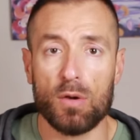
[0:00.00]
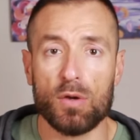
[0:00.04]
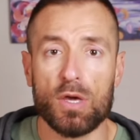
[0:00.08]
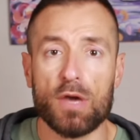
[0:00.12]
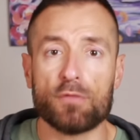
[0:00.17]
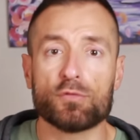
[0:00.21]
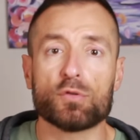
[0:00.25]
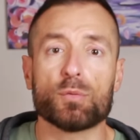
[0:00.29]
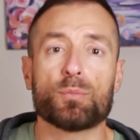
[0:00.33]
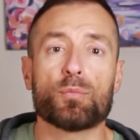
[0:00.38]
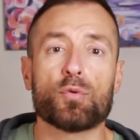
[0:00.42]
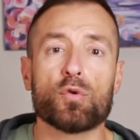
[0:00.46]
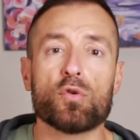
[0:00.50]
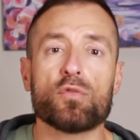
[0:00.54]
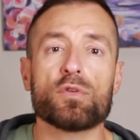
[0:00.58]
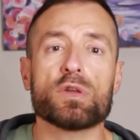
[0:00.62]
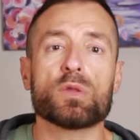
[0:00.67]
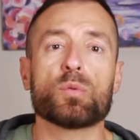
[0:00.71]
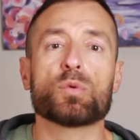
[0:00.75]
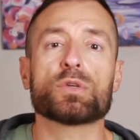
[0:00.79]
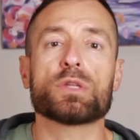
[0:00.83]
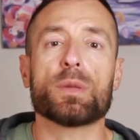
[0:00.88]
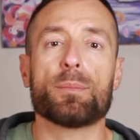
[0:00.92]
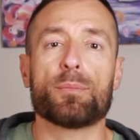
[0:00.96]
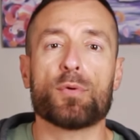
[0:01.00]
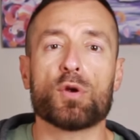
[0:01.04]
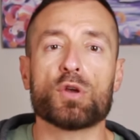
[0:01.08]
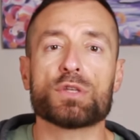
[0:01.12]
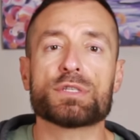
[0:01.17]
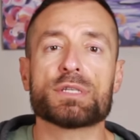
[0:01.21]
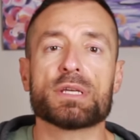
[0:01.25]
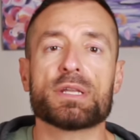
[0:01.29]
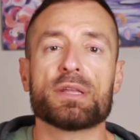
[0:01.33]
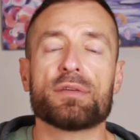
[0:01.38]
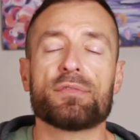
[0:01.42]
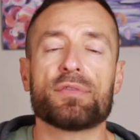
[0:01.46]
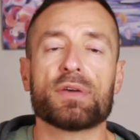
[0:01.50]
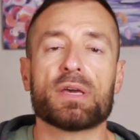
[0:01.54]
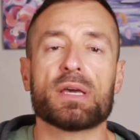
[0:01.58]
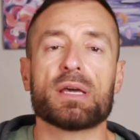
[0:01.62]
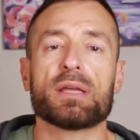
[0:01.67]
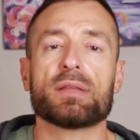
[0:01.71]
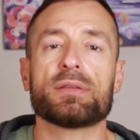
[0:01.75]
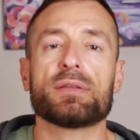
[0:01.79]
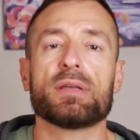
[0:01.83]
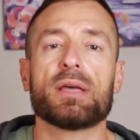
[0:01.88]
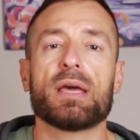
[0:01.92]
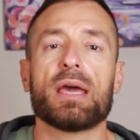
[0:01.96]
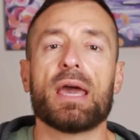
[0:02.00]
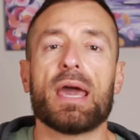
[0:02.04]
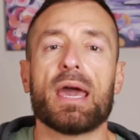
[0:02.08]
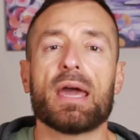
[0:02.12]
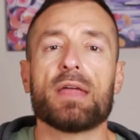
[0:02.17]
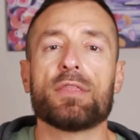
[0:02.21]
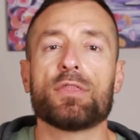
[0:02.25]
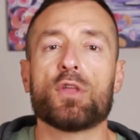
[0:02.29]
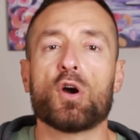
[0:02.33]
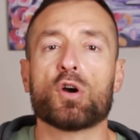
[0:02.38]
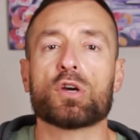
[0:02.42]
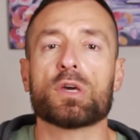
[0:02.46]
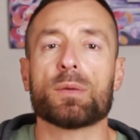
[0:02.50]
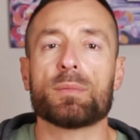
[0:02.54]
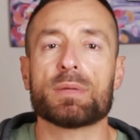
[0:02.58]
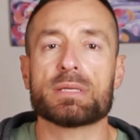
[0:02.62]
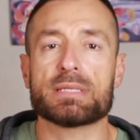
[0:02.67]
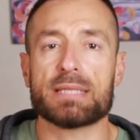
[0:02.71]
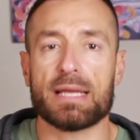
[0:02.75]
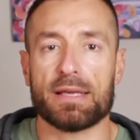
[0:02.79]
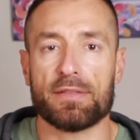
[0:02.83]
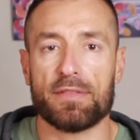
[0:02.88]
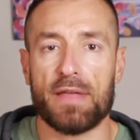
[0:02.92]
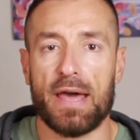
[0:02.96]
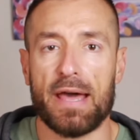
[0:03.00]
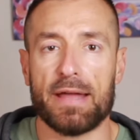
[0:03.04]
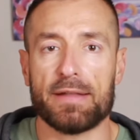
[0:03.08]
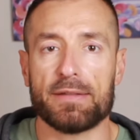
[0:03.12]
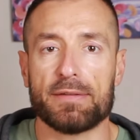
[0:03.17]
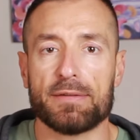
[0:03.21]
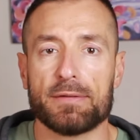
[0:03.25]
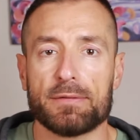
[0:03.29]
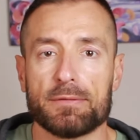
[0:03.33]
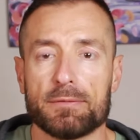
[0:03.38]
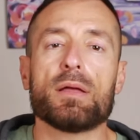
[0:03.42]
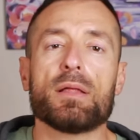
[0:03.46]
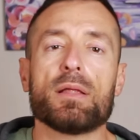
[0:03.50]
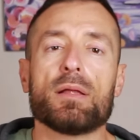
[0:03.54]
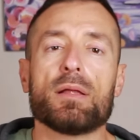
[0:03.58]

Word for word: You have to prove it with a birth certificate and documents like that.